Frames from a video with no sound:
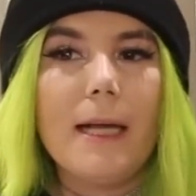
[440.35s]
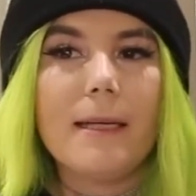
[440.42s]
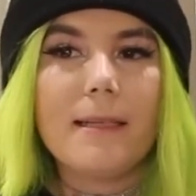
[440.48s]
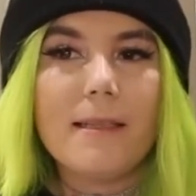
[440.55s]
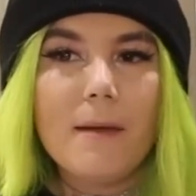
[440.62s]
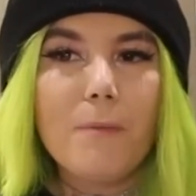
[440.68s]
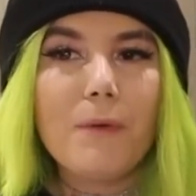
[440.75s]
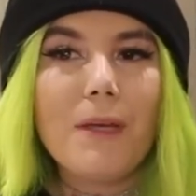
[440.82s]

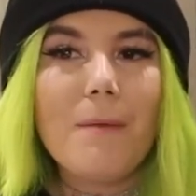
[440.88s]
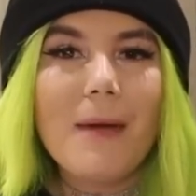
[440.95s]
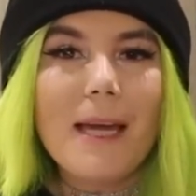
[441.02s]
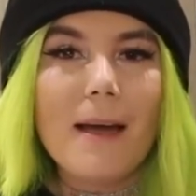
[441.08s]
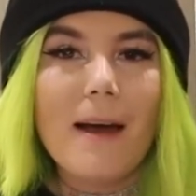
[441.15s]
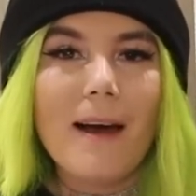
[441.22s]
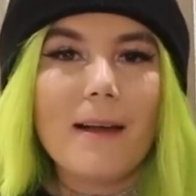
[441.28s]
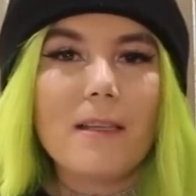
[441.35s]
simply
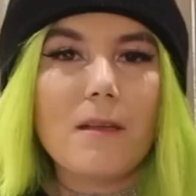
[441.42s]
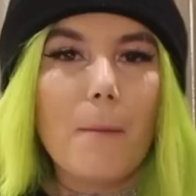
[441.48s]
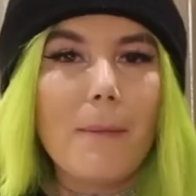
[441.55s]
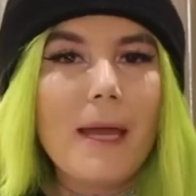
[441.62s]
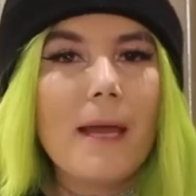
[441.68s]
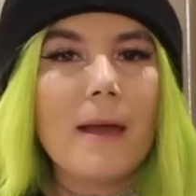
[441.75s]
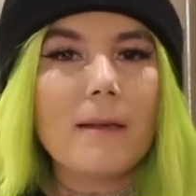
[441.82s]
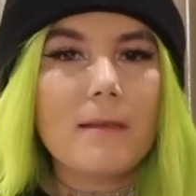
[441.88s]
because
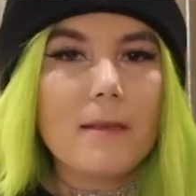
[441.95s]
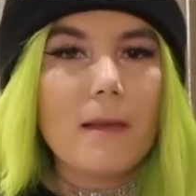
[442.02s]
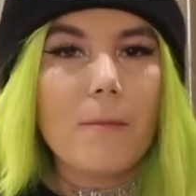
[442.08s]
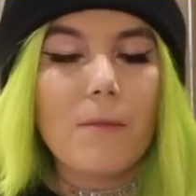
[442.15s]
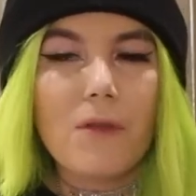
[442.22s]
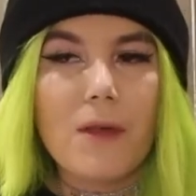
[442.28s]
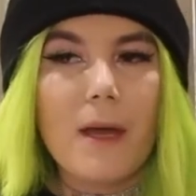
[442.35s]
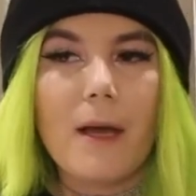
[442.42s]
being
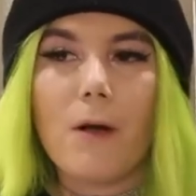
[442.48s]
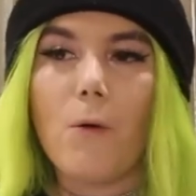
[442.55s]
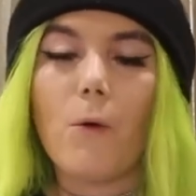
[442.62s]
slim thick